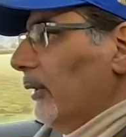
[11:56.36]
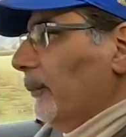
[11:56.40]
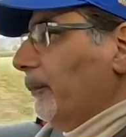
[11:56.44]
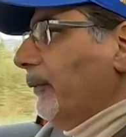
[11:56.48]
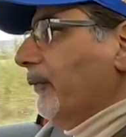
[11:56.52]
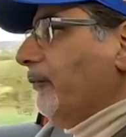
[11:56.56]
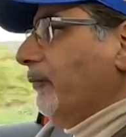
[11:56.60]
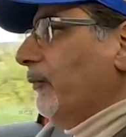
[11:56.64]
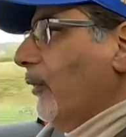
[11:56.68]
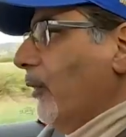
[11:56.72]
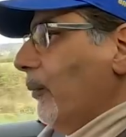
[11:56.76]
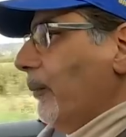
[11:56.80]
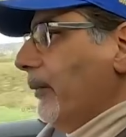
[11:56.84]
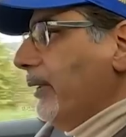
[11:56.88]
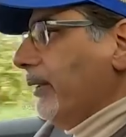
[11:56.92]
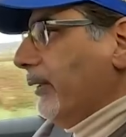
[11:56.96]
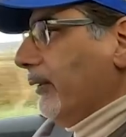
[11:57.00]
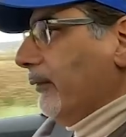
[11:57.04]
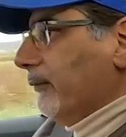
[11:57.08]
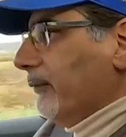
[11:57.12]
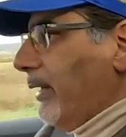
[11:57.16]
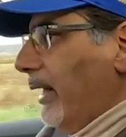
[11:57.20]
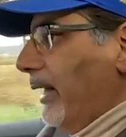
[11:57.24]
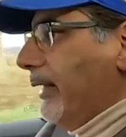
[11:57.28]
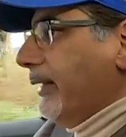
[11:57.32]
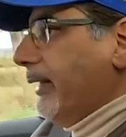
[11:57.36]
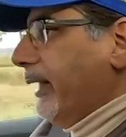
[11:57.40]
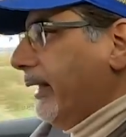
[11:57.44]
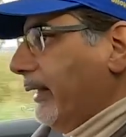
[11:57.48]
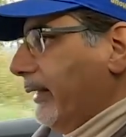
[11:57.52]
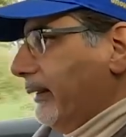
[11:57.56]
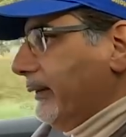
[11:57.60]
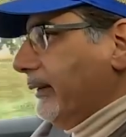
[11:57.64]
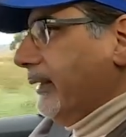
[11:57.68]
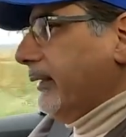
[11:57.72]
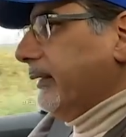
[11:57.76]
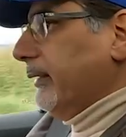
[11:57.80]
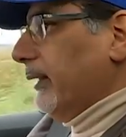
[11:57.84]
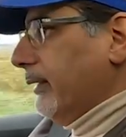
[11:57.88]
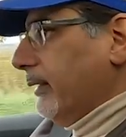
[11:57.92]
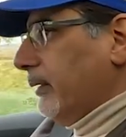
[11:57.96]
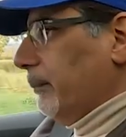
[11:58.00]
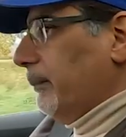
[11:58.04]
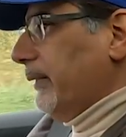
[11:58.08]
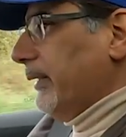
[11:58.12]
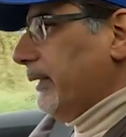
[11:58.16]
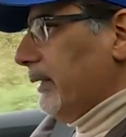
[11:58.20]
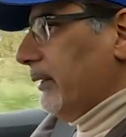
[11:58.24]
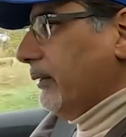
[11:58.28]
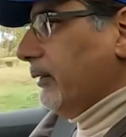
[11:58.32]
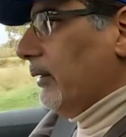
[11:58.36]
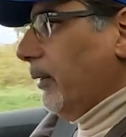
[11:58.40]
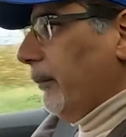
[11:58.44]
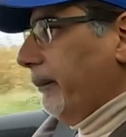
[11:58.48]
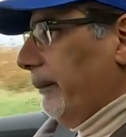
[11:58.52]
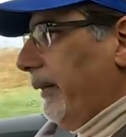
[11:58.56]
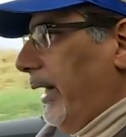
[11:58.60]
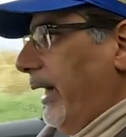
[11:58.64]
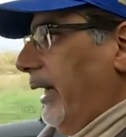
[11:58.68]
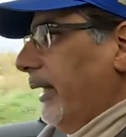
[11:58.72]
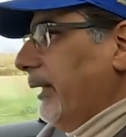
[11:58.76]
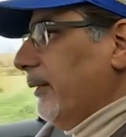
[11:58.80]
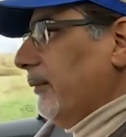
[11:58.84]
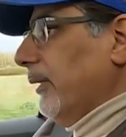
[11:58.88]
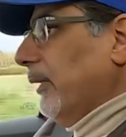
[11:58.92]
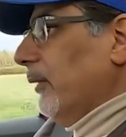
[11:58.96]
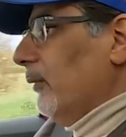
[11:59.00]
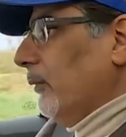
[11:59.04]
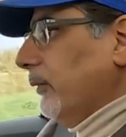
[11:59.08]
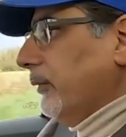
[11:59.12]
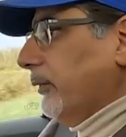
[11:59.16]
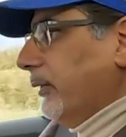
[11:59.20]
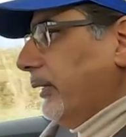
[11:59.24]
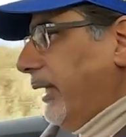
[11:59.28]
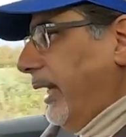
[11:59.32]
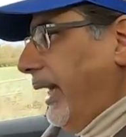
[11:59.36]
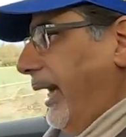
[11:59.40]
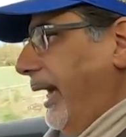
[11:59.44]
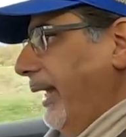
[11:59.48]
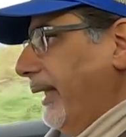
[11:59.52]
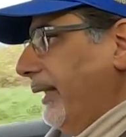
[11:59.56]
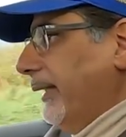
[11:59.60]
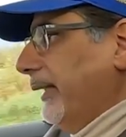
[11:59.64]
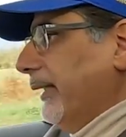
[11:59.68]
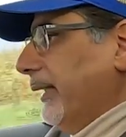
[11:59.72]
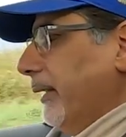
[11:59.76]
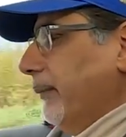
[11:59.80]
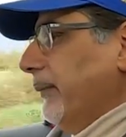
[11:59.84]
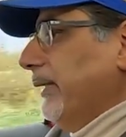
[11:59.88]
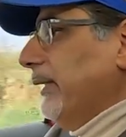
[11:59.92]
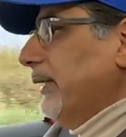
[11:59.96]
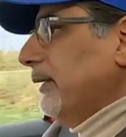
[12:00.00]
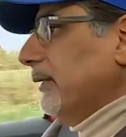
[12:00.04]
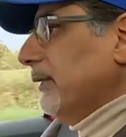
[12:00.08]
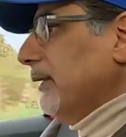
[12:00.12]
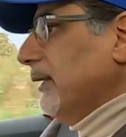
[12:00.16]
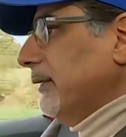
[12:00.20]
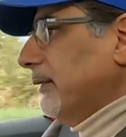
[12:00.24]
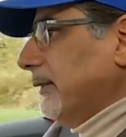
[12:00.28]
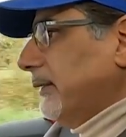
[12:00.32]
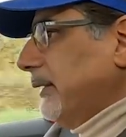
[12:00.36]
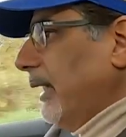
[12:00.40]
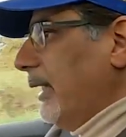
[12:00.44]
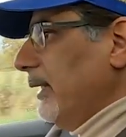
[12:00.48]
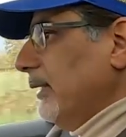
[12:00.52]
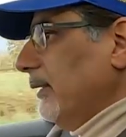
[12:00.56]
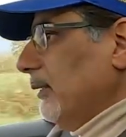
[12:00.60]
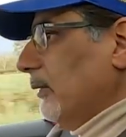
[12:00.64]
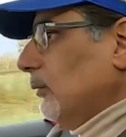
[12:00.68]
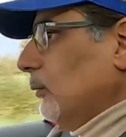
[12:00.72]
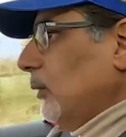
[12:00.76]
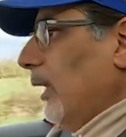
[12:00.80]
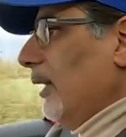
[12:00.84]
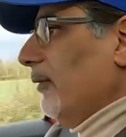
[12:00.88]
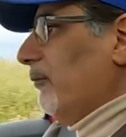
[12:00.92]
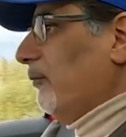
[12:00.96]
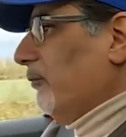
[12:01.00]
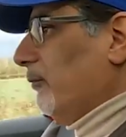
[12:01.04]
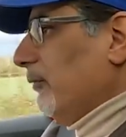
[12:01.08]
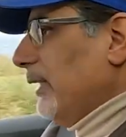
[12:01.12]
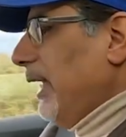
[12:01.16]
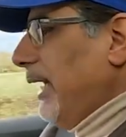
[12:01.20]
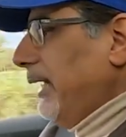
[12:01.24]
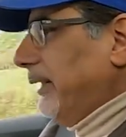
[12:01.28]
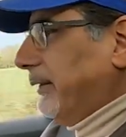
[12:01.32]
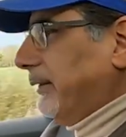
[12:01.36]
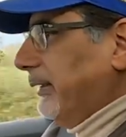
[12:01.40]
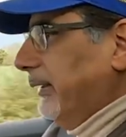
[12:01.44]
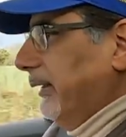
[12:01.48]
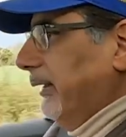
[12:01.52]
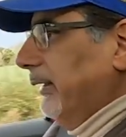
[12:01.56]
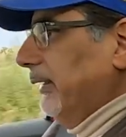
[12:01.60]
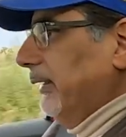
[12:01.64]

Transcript: Good performance. The ride, like I said, the speed is not bad. Also the handling, I mean, it stays quite flat.